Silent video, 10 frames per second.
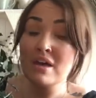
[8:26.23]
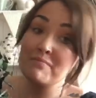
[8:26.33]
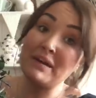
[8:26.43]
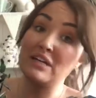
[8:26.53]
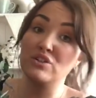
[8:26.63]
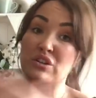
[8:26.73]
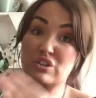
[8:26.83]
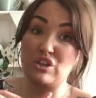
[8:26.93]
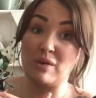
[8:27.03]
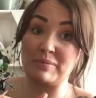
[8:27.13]
make sure the
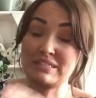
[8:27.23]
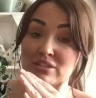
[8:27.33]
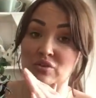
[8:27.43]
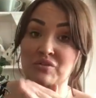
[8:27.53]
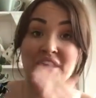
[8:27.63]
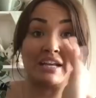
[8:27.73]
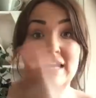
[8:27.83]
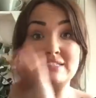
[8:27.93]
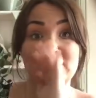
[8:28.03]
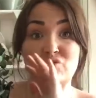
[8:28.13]
sharp bits are not on there in
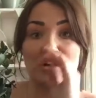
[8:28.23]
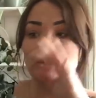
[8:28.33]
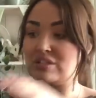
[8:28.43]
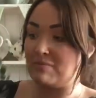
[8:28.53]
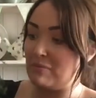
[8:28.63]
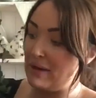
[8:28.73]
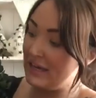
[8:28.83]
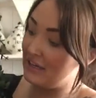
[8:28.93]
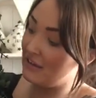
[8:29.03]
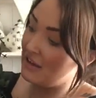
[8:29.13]
case it scratches up the paint.